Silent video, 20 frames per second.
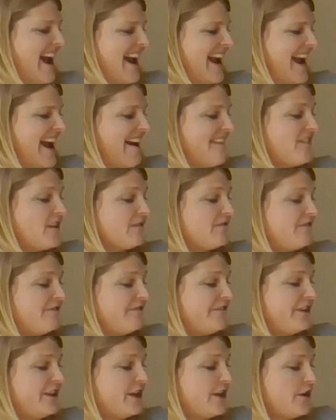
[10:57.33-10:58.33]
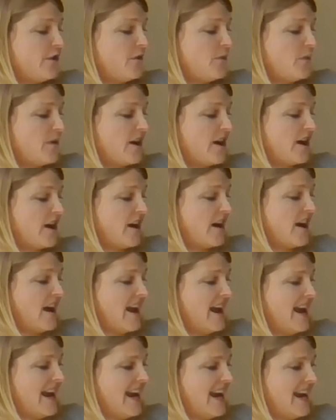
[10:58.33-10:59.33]
I have fewer
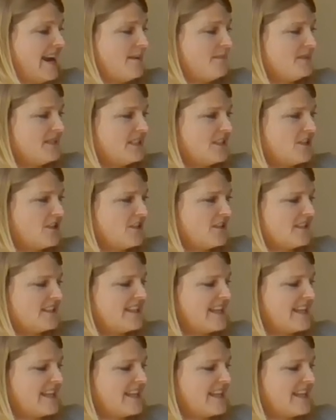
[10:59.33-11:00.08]
hamsters